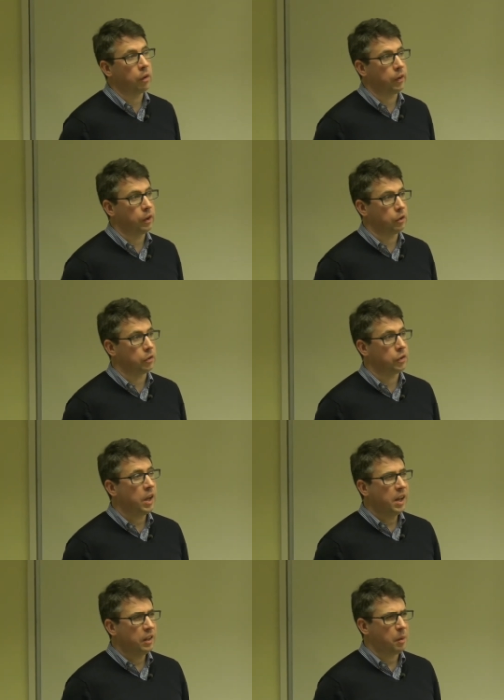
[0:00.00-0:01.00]
This is
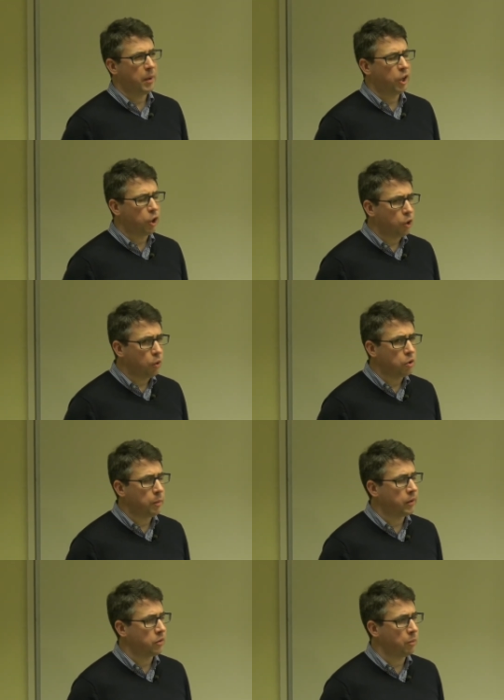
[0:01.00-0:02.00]
serial computing.
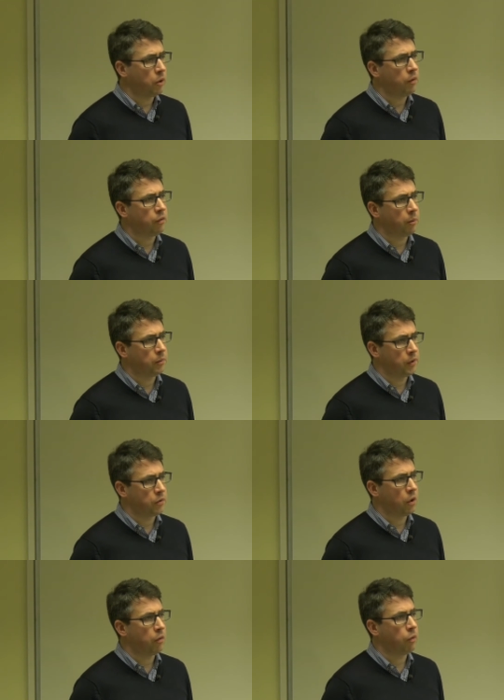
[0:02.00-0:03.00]
And that was the
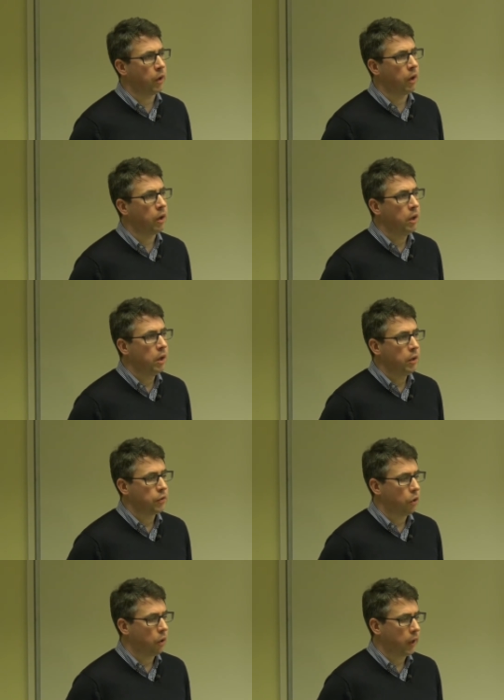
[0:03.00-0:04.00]
bash script,
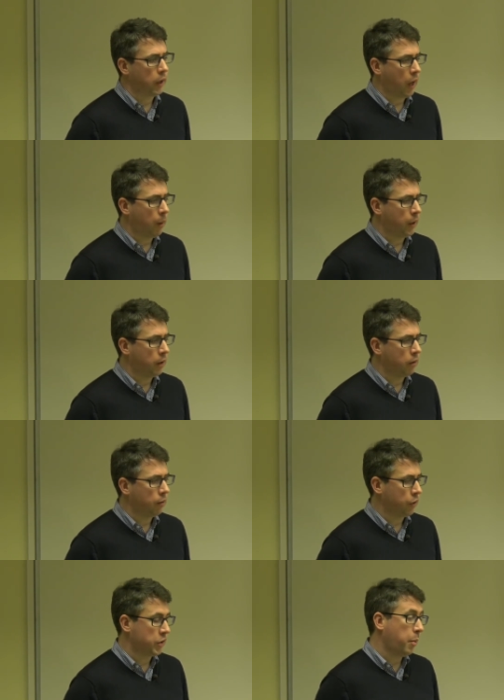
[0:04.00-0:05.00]
that is what it
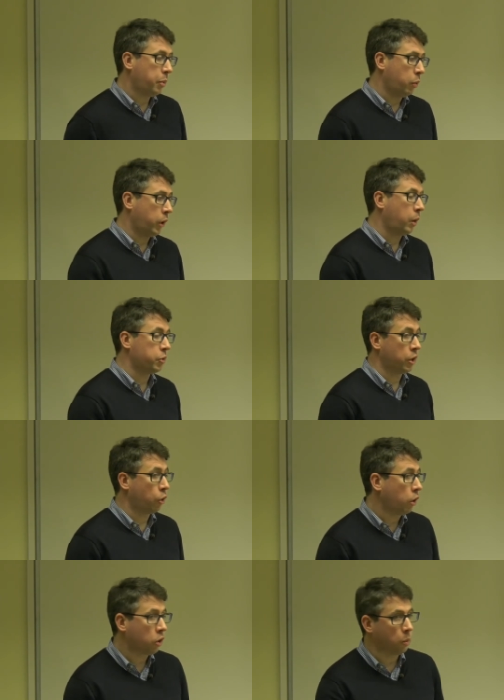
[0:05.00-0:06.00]
does. In
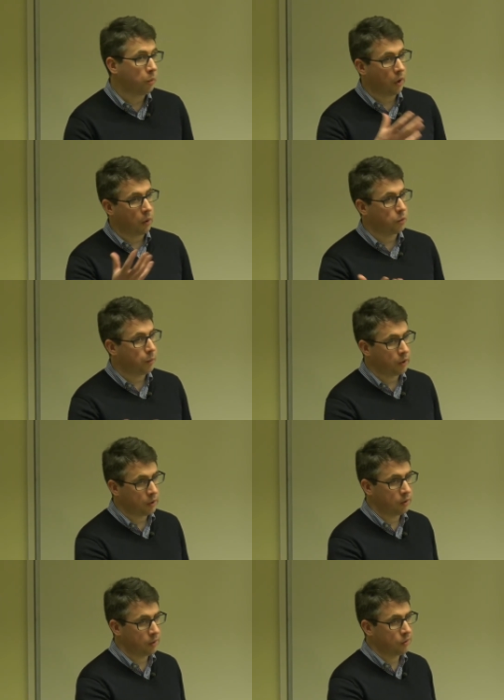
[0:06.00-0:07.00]
the script I
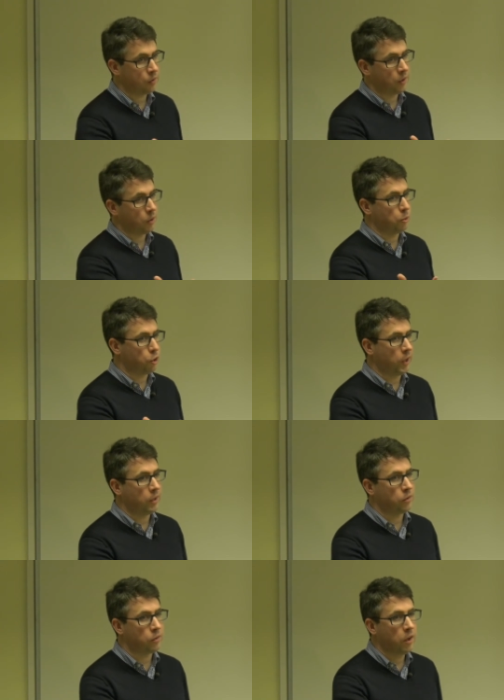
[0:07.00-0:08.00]
show you, you
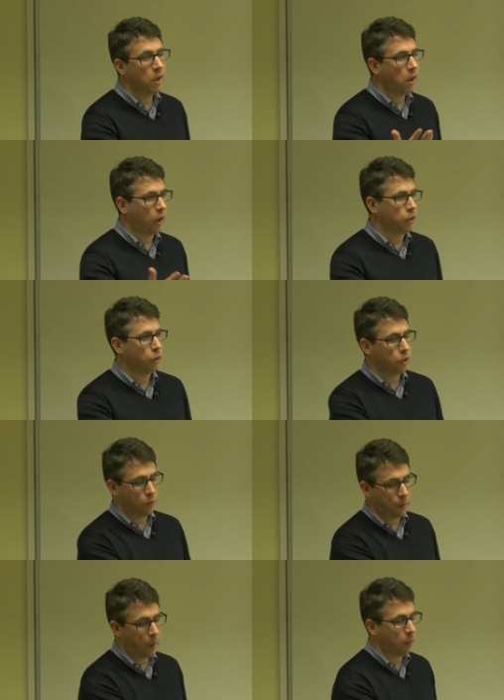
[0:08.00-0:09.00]
have a command,
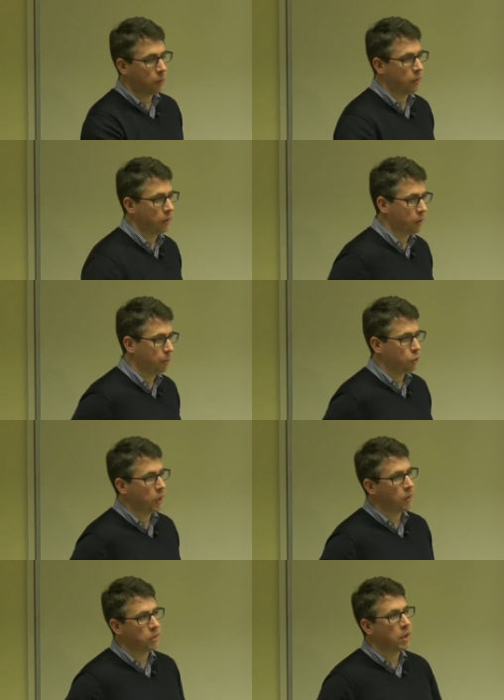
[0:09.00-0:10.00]
after that another
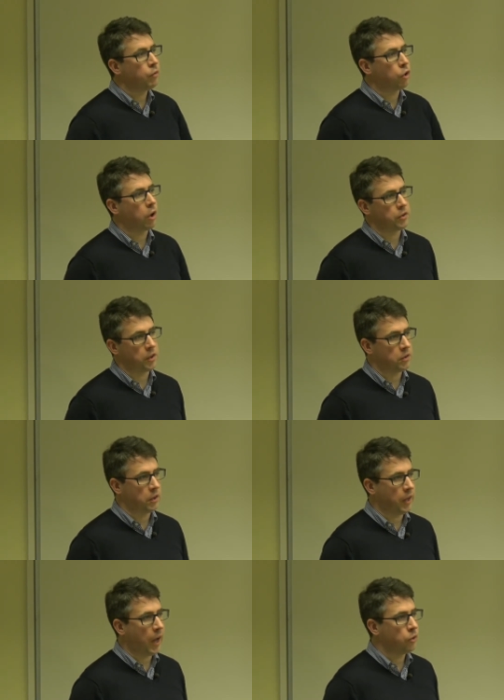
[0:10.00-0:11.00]
command, after that
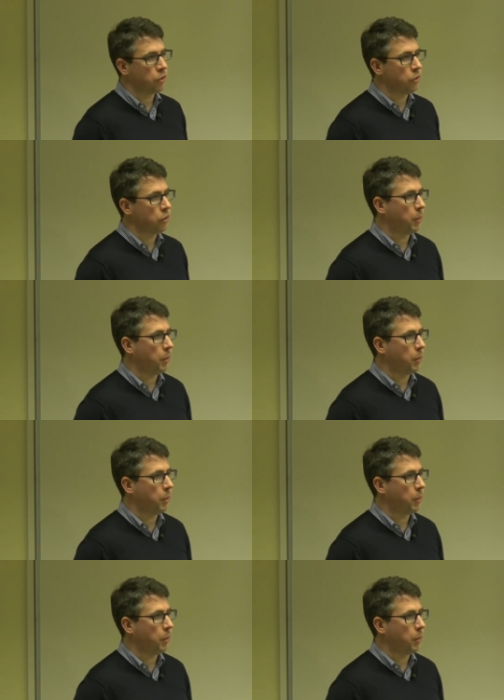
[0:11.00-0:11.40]
another command.